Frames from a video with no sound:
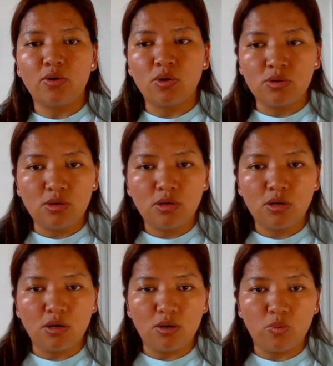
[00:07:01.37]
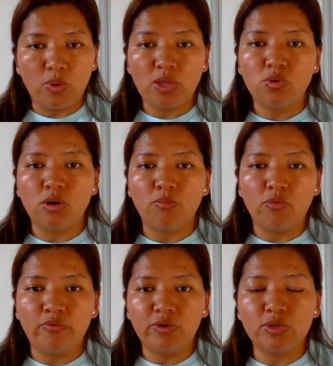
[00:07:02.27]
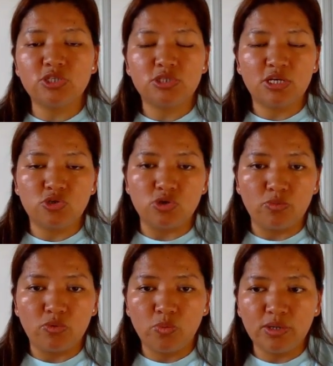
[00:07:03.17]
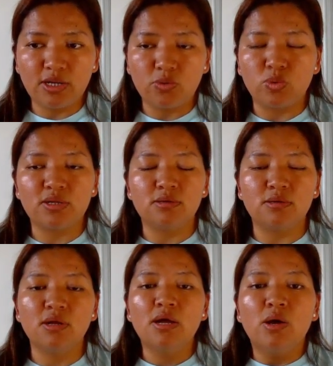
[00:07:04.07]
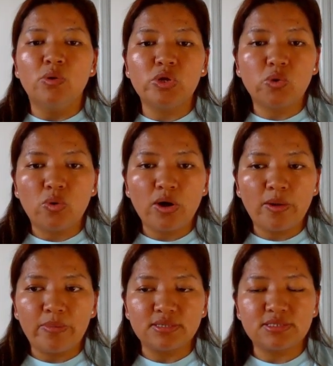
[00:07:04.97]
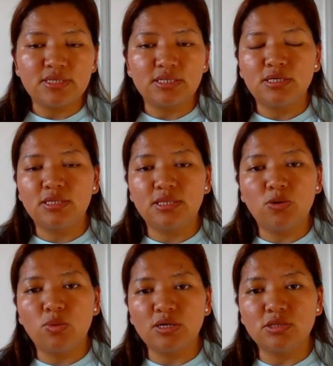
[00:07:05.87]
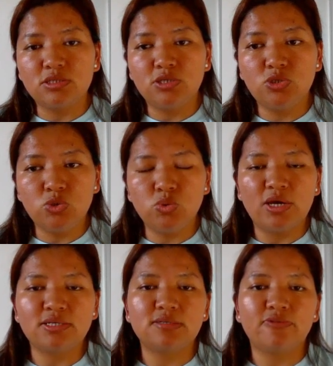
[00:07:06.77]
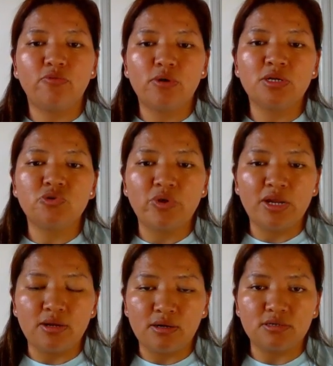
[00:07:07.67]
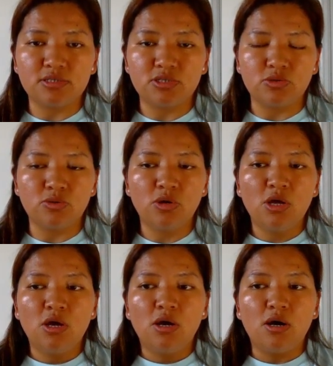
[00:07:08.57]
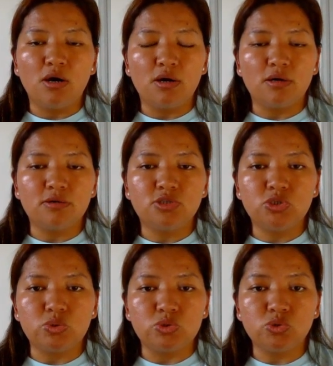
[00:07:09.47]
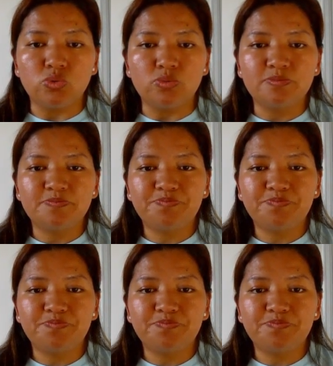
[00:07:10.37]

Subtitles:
on where you are moving, which state you are moving, and what are the requirements that they want you as a foreign trained nurse, to do.